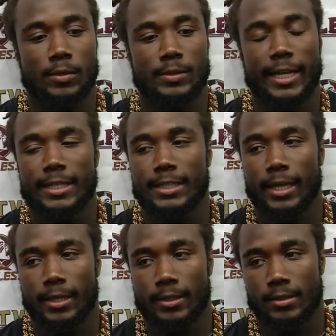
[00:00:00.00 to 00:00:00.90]
It was day to
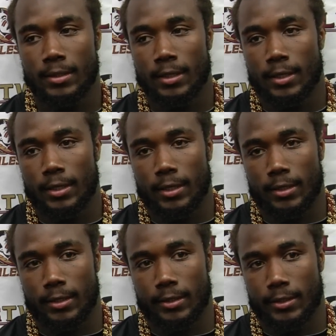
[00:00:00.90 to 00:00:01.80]
day,
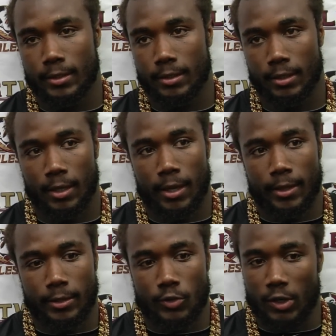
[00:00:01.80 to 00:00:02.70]
and
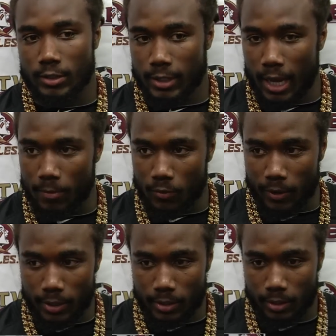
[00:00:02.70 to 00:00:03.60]
the trainers got me
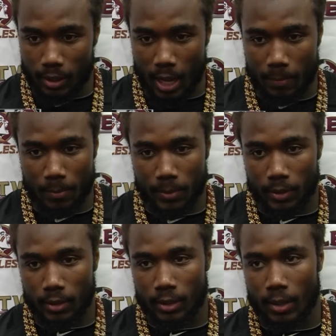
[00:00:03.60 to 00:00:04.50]
ready. I
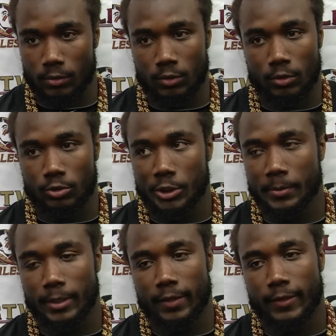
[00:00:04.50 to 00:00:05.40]
prepared. I was going to
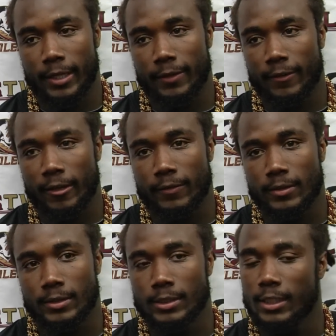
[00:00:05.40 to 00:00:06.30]
treatment every day
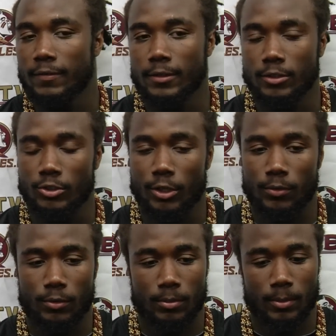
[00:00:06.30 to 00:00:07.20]
faithfully, just living in the
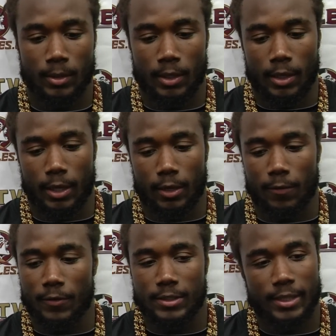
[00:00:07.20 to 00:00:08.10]
training room. And Coach
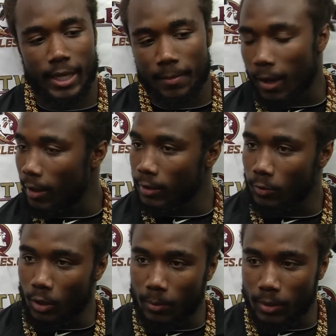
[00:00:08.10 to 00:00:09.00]
Fisher came out in the
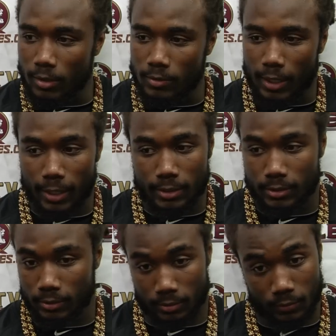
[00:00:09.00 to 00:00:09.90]
warm-up. He was like,
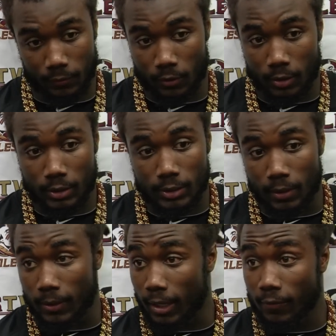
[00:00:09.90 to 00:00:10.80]
"You feel good?" I
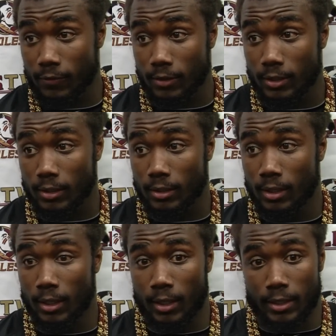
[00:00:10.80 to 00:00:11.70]
was like, "I feel good,"
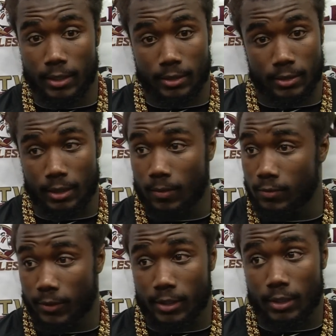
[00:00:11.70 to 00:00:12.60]
and then I was
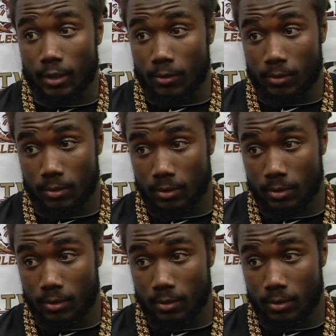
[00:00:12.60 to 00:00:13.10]
ready to go.